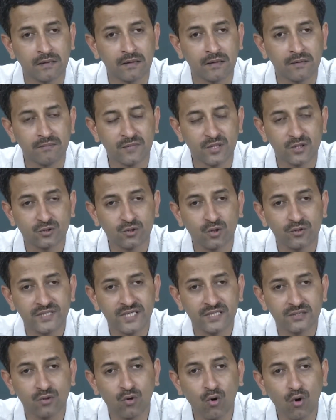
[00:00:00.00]

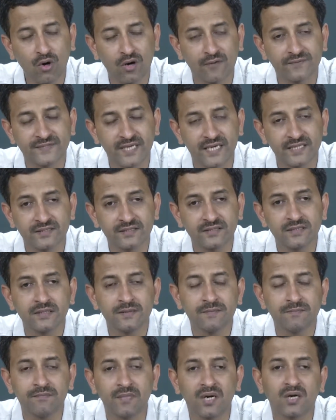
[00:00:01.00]
Mertonian goal of science,
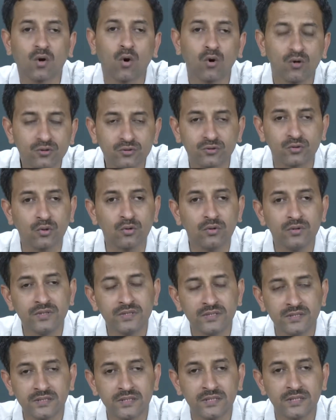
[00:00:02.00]
but also
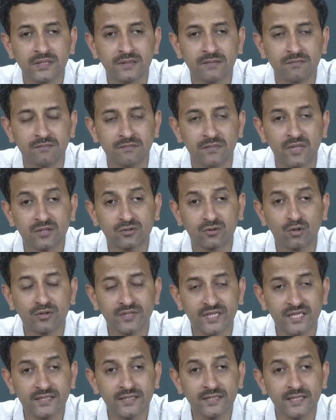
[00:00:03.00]

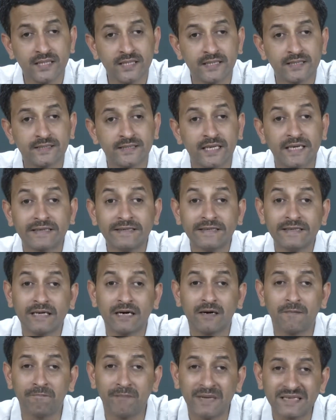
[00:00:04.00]
Mertonian
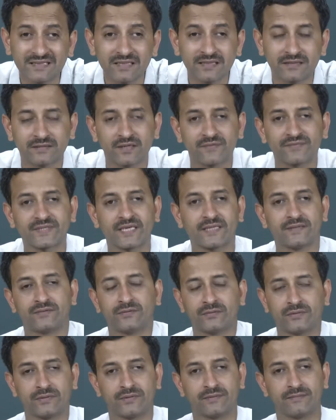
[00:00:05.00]
technical methods of
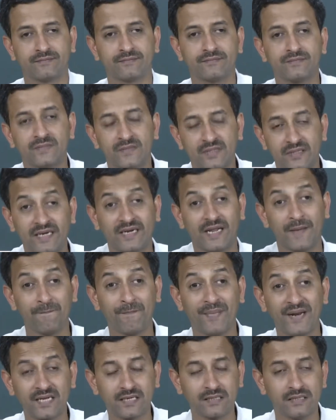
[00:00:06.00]
science, that
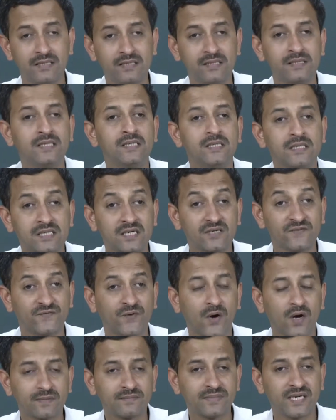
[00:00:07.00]
empirically
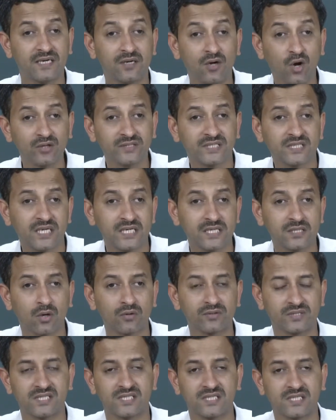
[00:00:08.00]
confirmed and logically
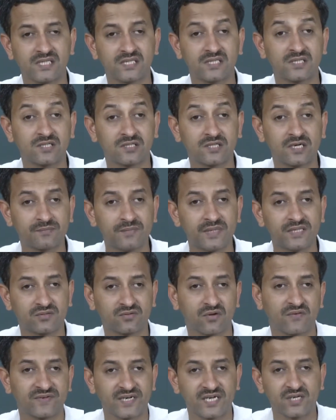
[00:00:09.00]
consistent statements
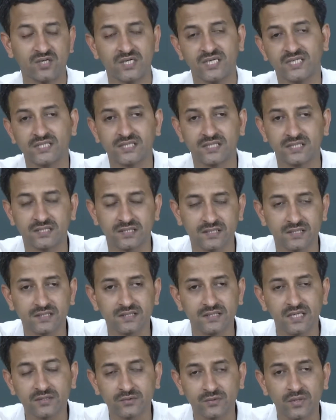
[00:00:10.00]
of regularities.
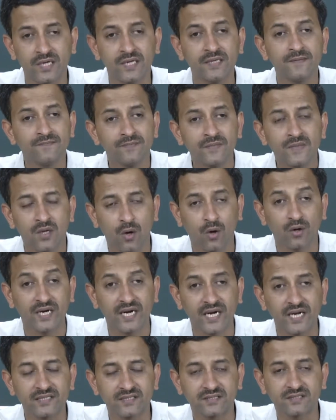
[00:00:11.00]
That is why
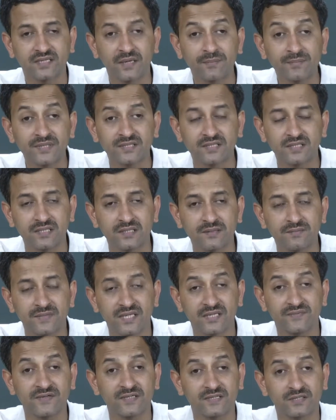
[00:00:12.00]
organized skepticism
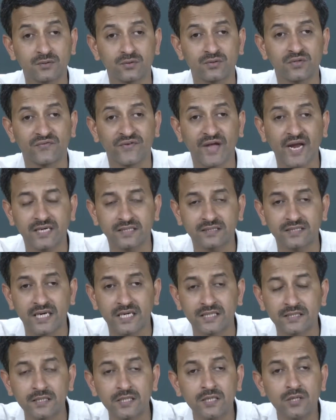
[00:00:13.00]
refers to the fact
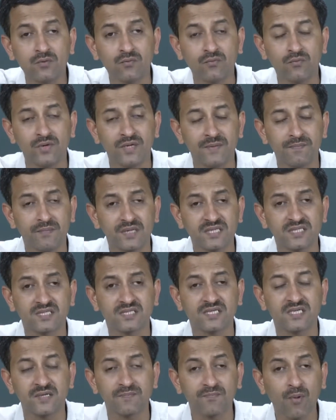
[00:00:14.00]
that we
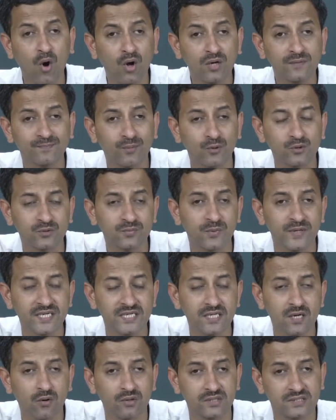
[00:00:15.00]
must keep on
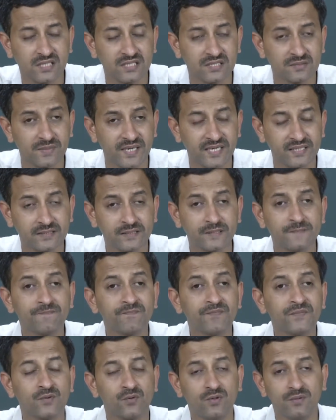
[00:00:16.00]
postponing our judgment,
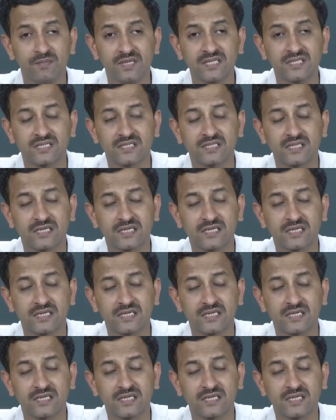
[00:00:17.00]
we must